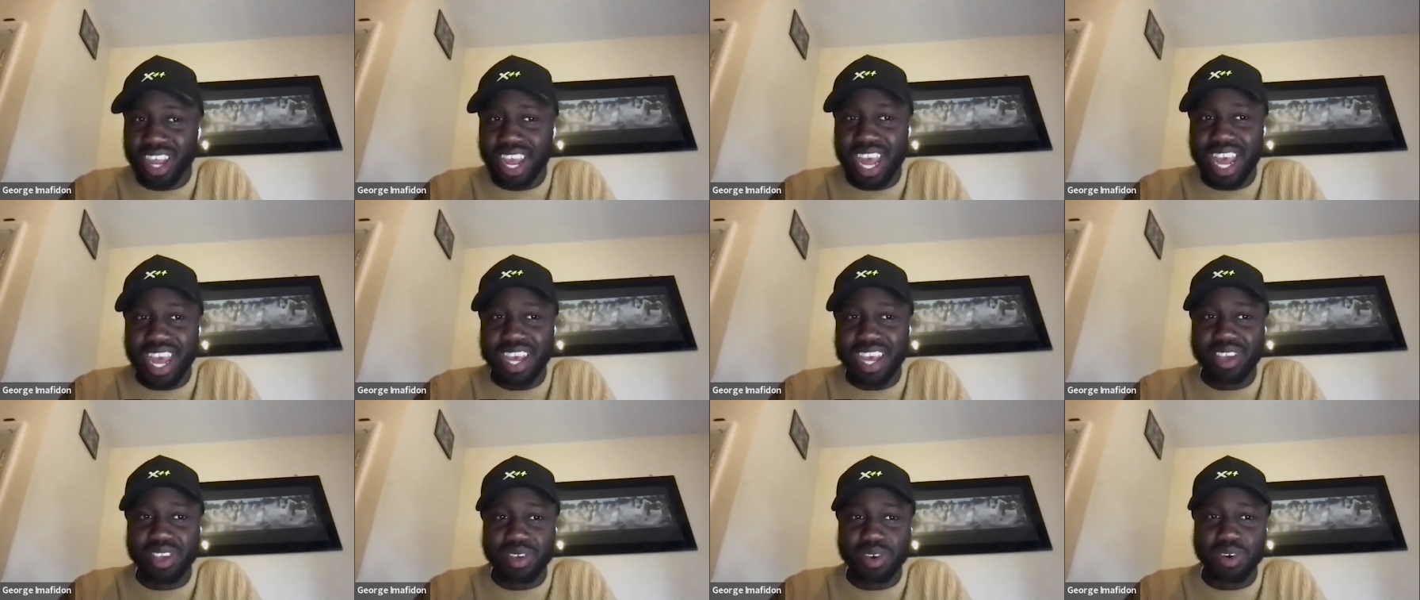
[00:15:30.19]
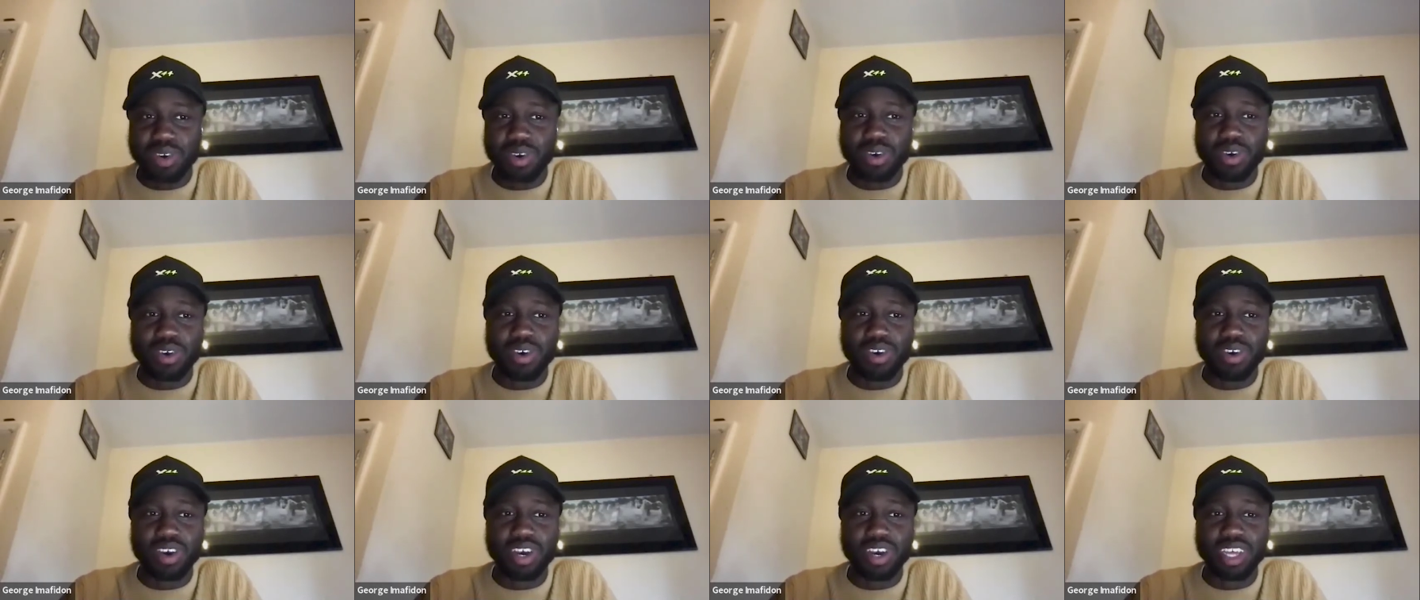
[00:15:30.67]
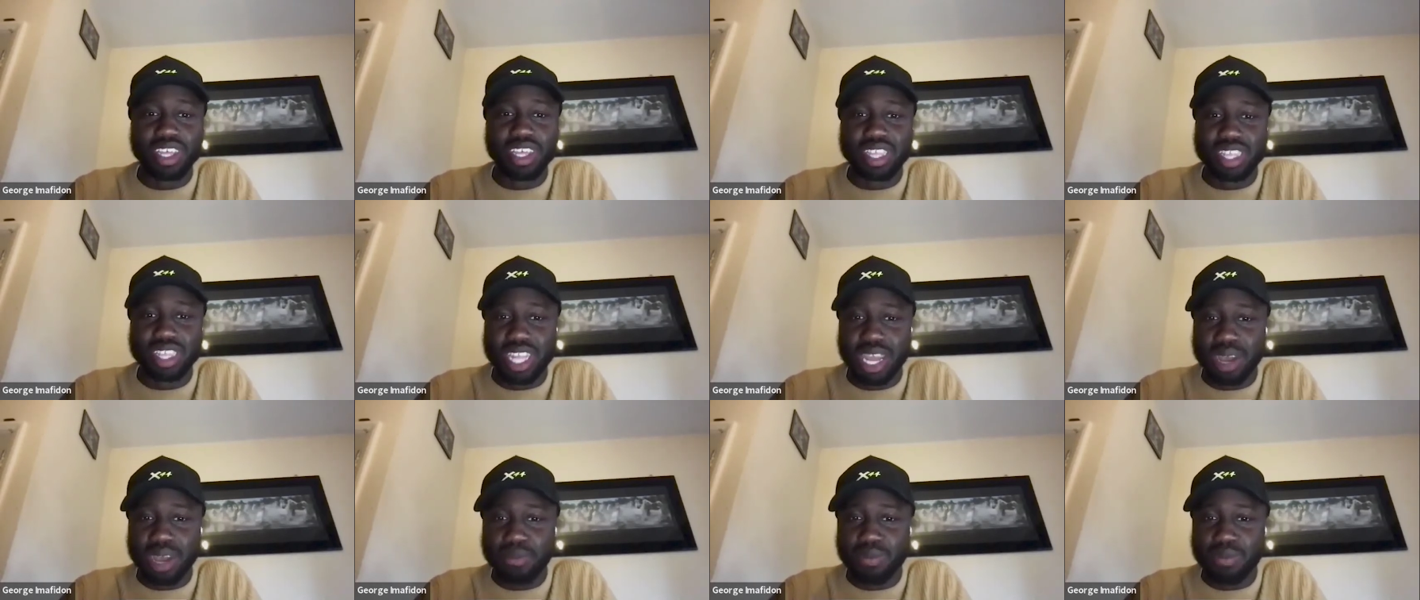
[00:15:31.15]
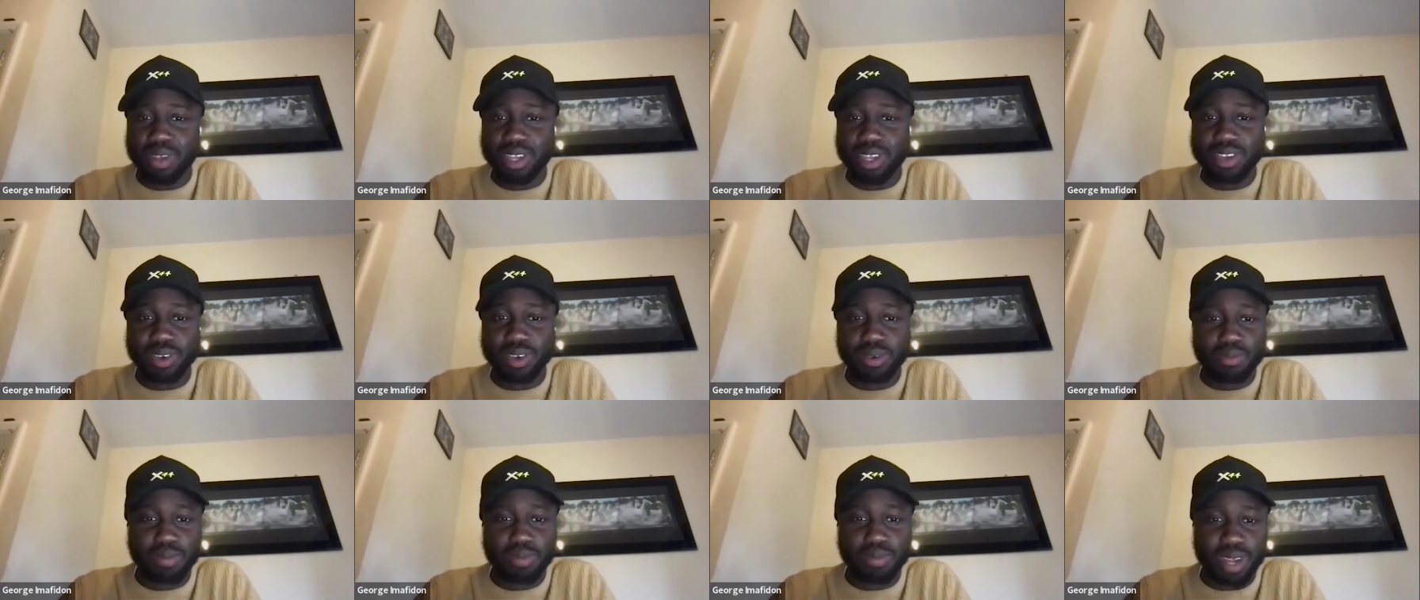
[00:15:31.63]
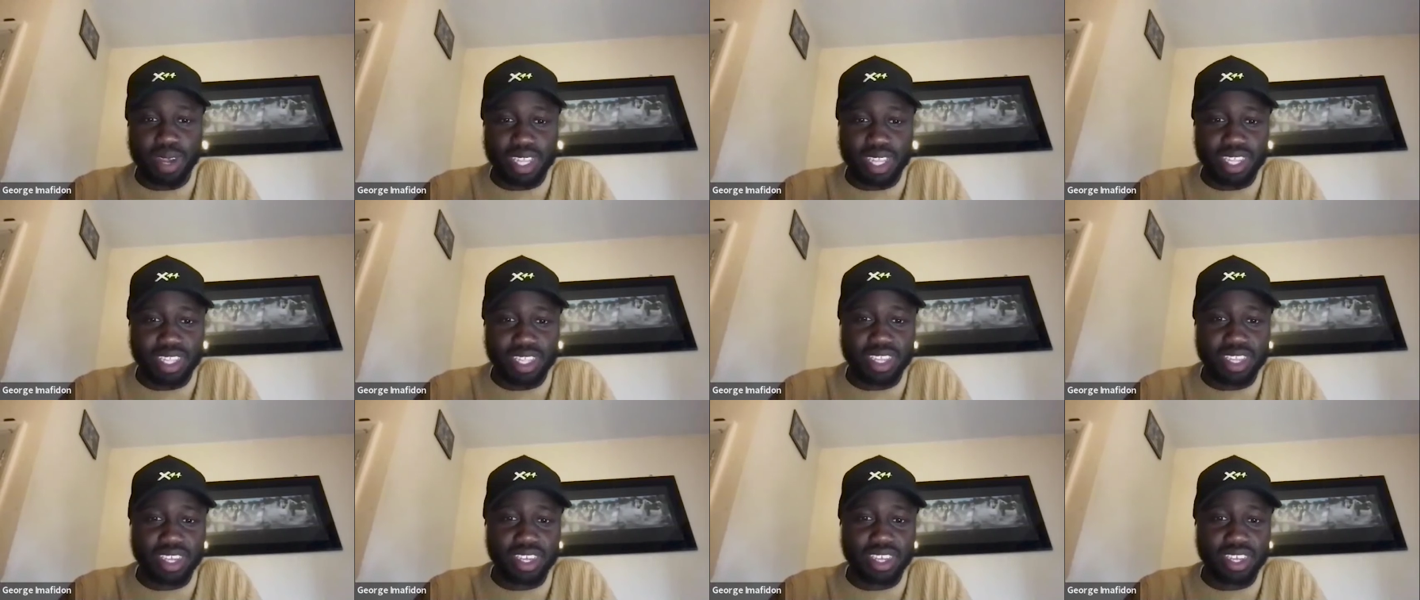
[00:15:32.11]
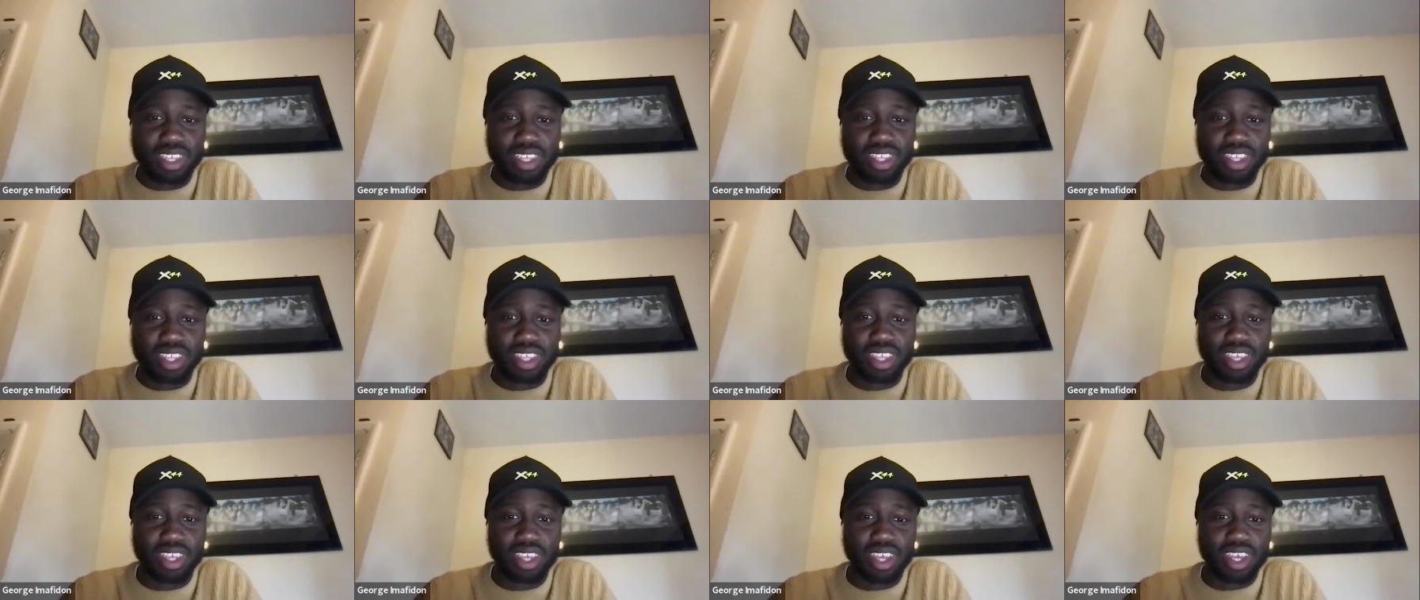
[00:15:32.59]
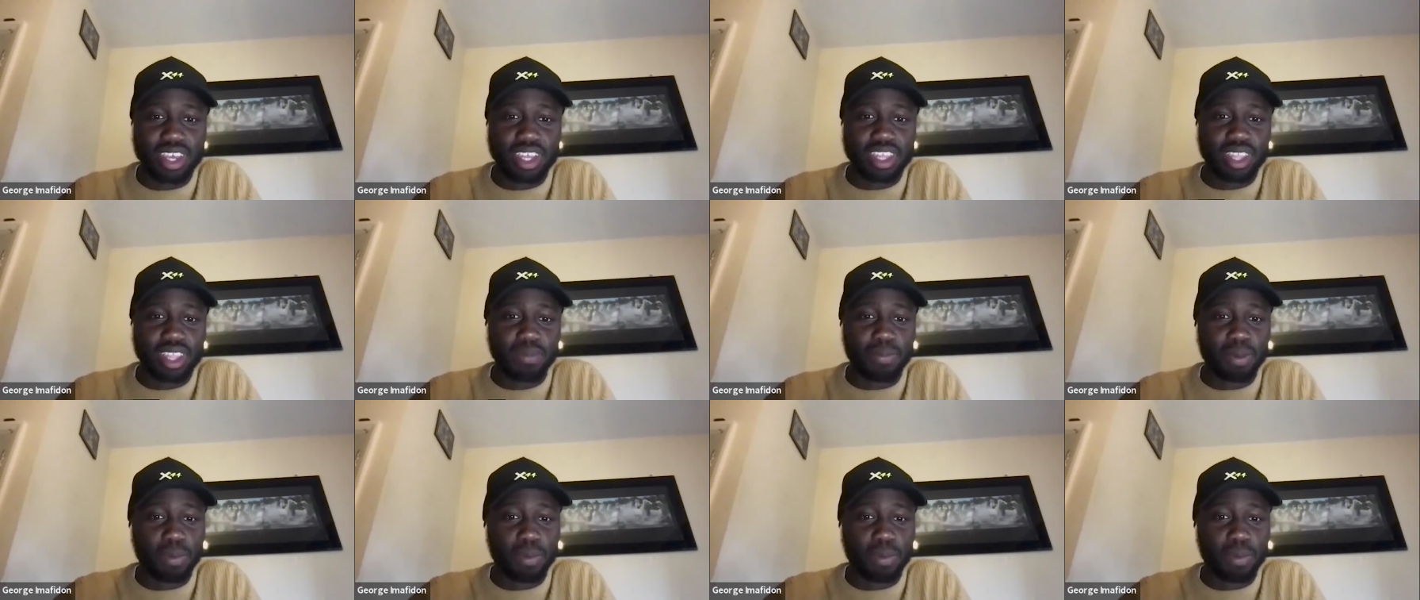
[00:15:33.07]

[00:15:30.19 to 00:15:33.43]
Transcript: Look at your established competitors,